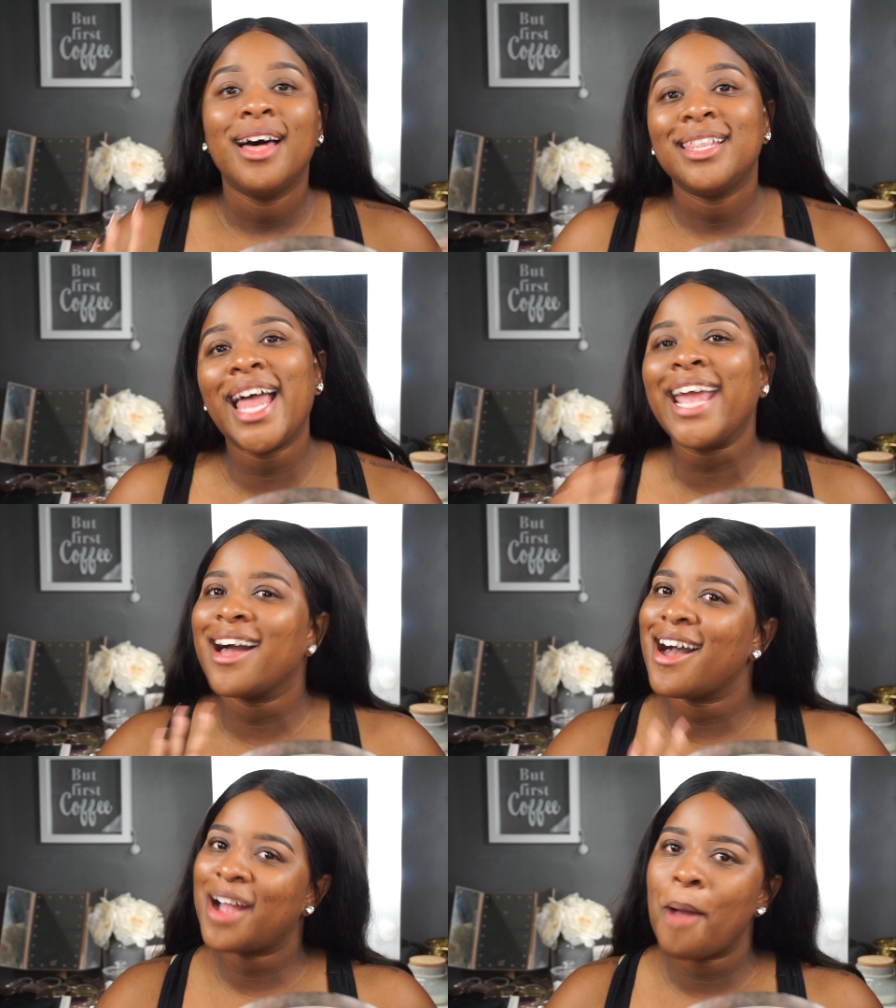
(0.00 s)
like,
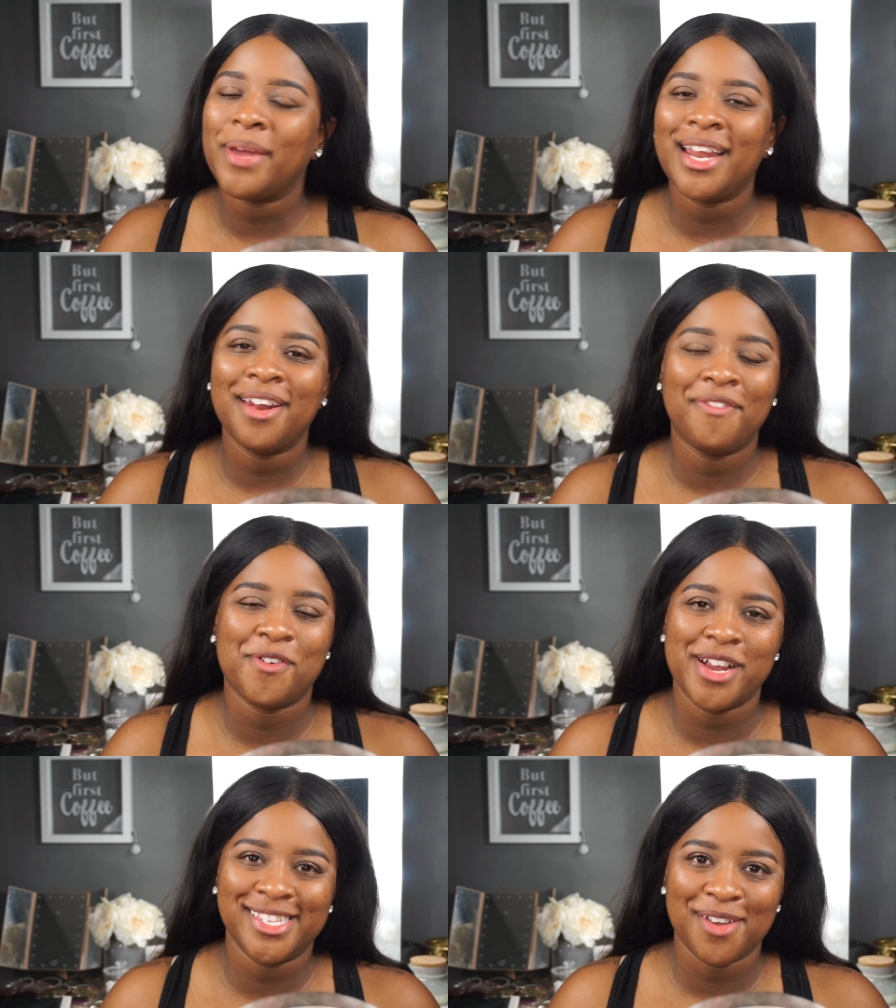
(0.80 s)
a comment, and of
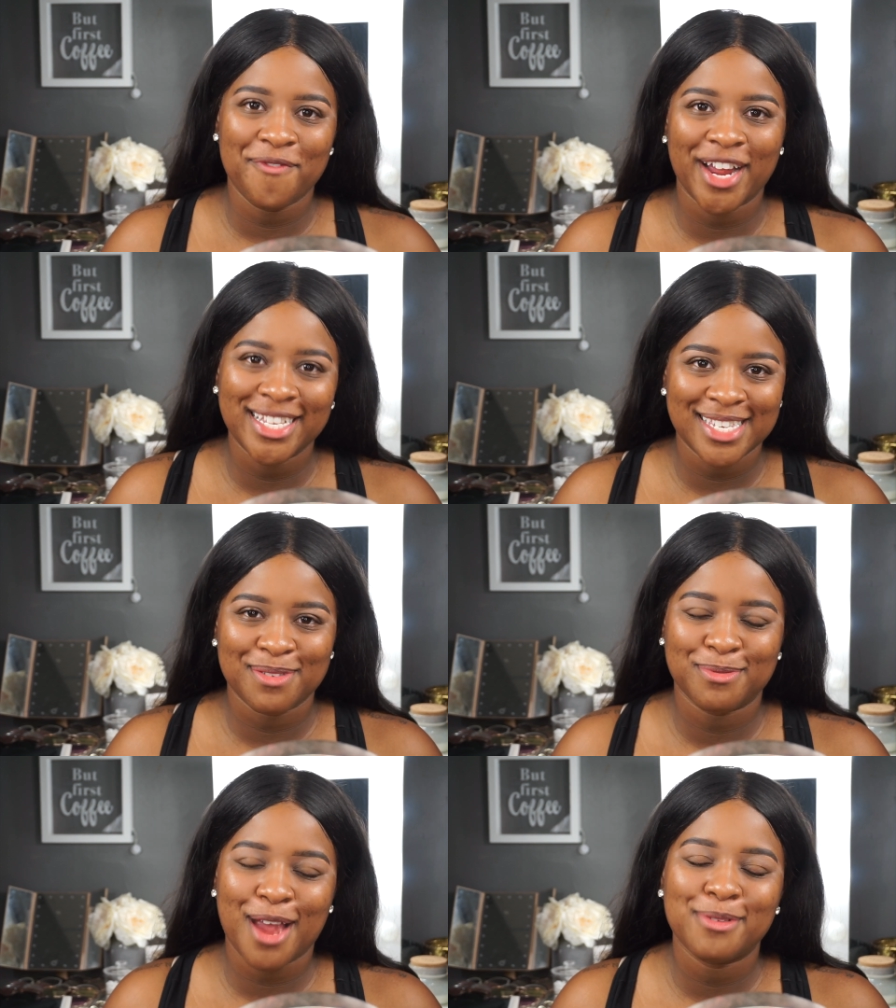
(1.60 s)
course, don't forget to
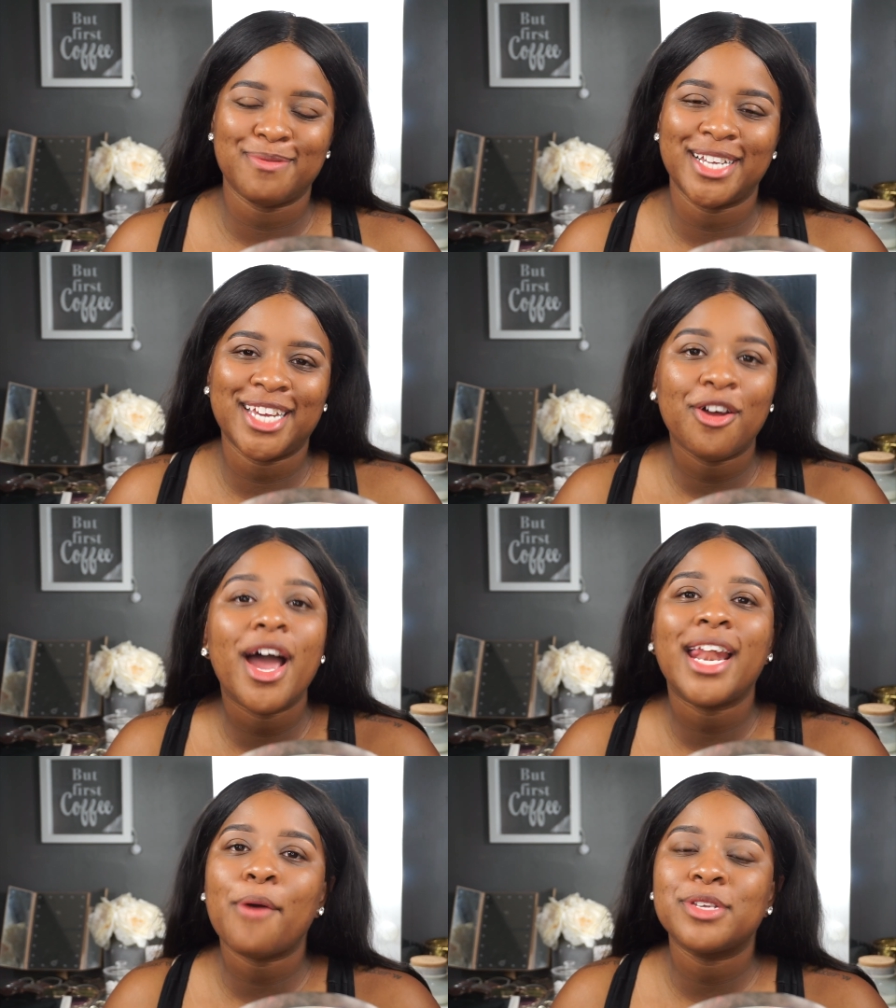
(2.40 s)
subscribe to my channel,
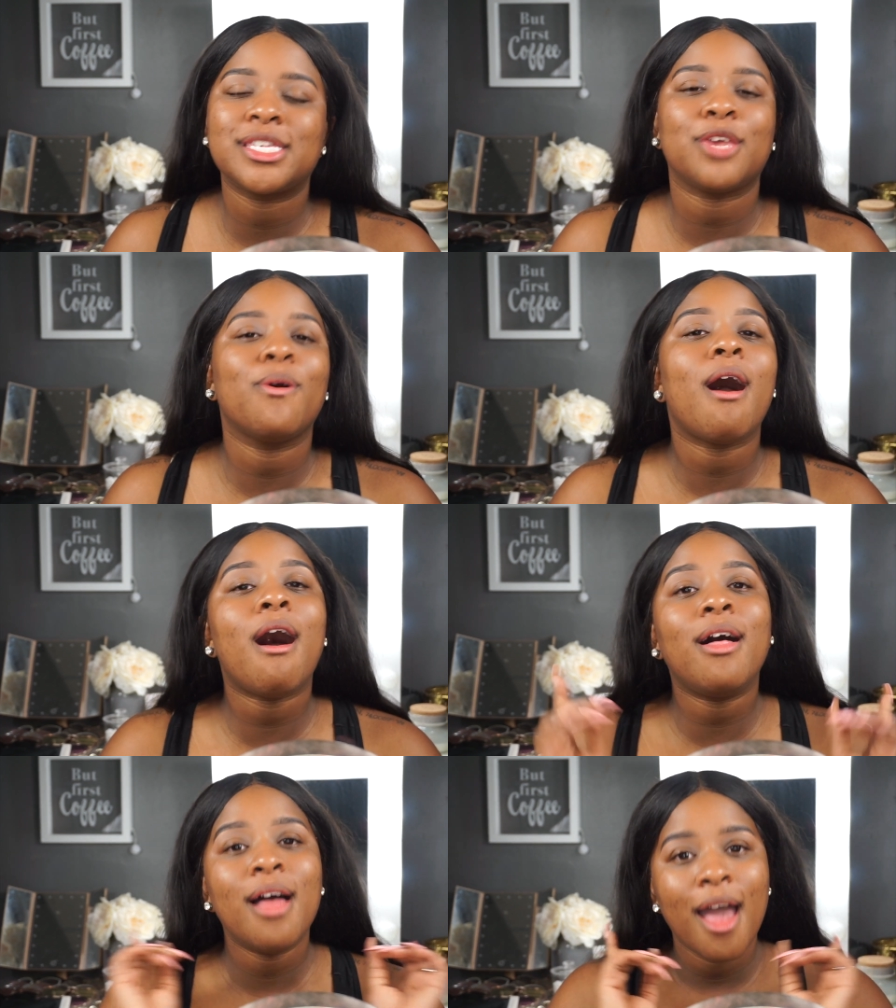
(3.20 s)
and I will see you
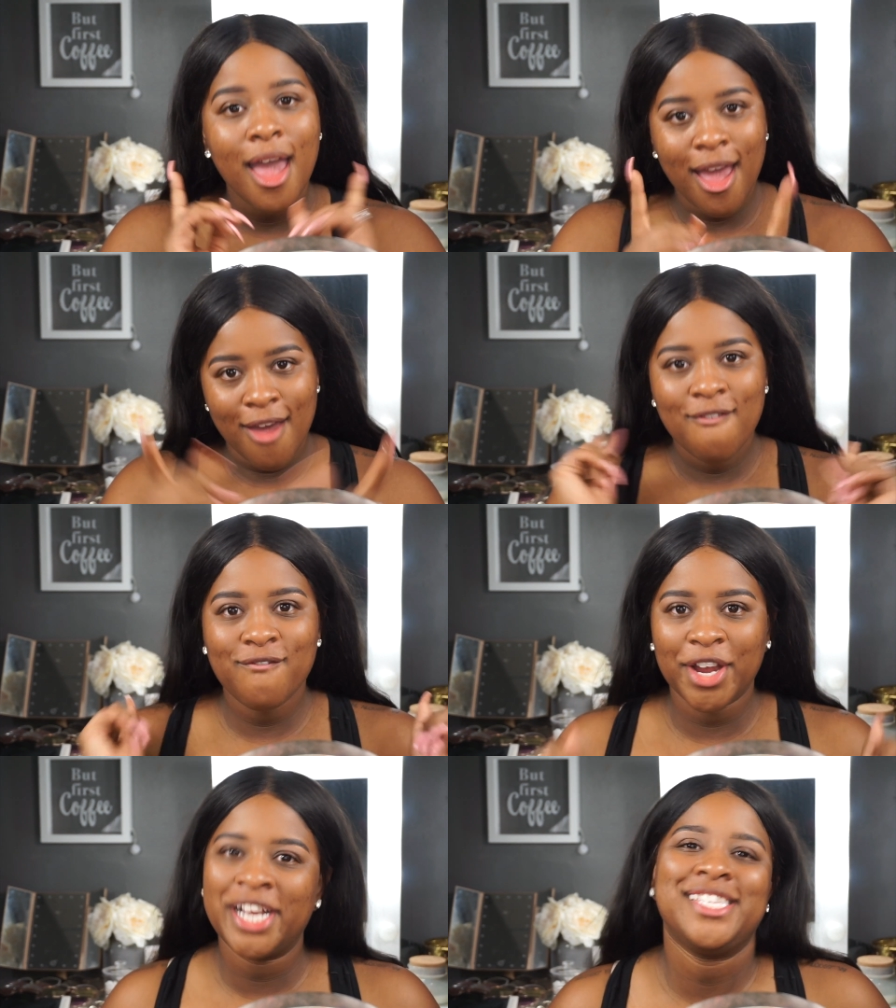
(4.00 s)
all
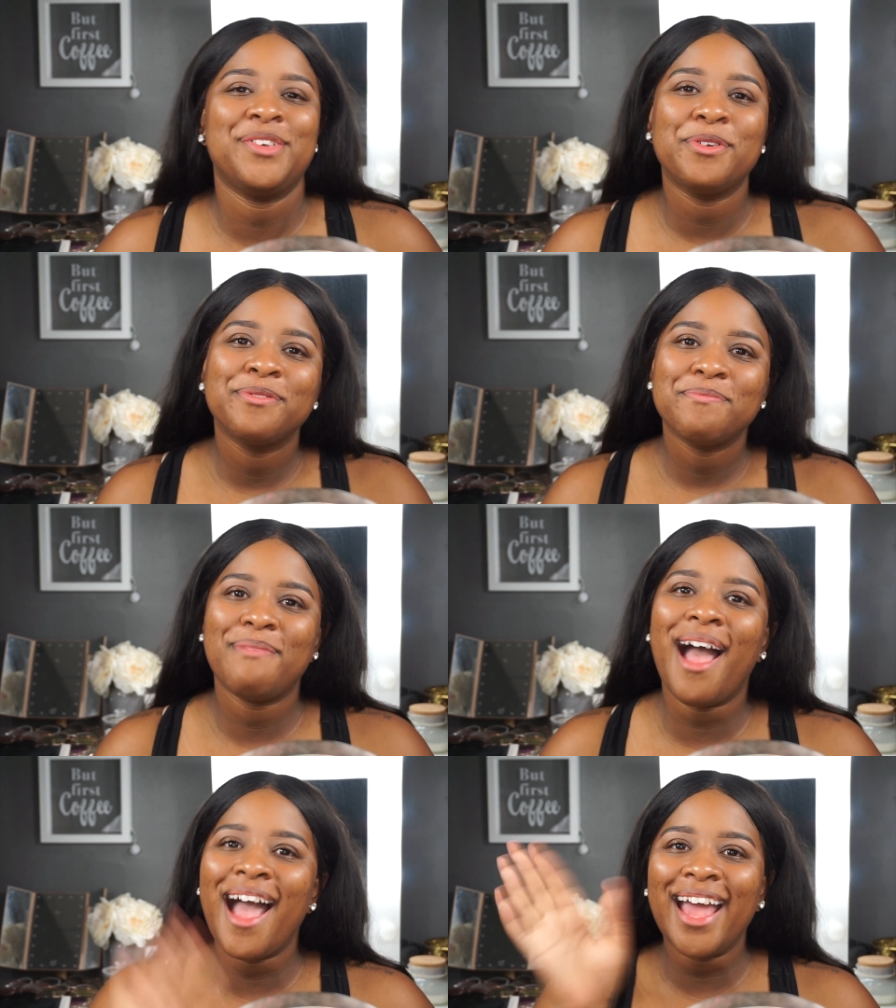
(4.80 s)
very soon.
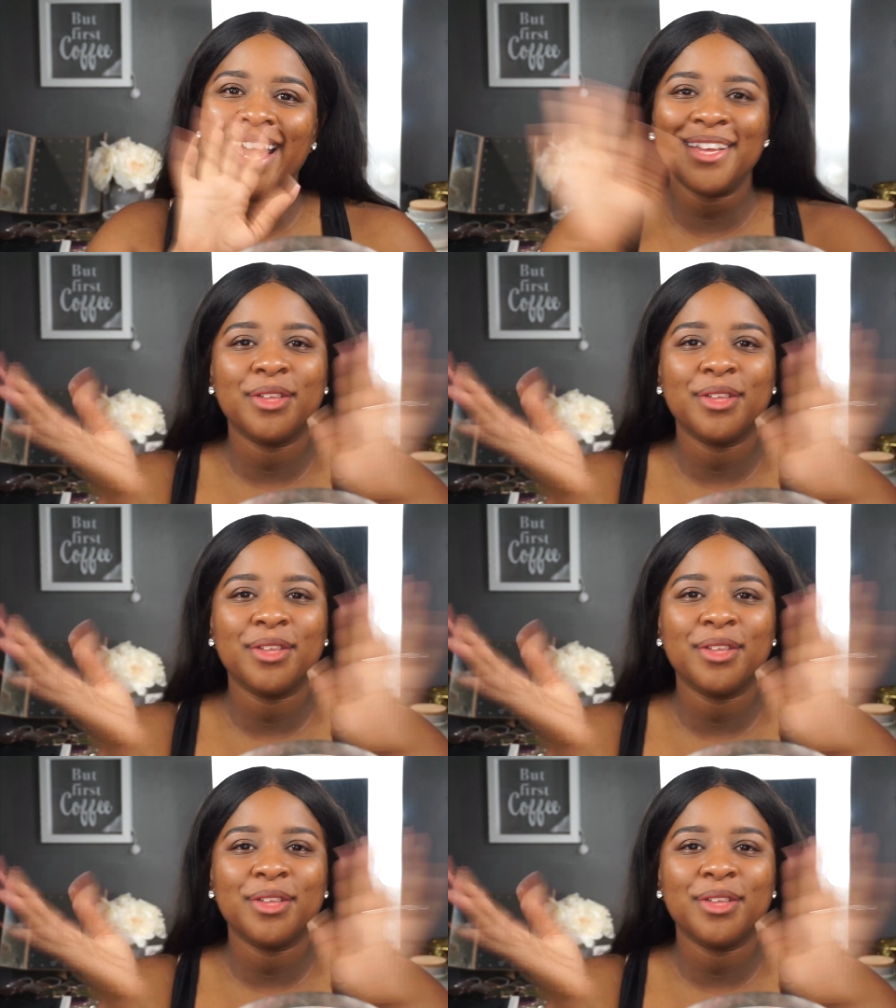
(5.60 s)
Bye!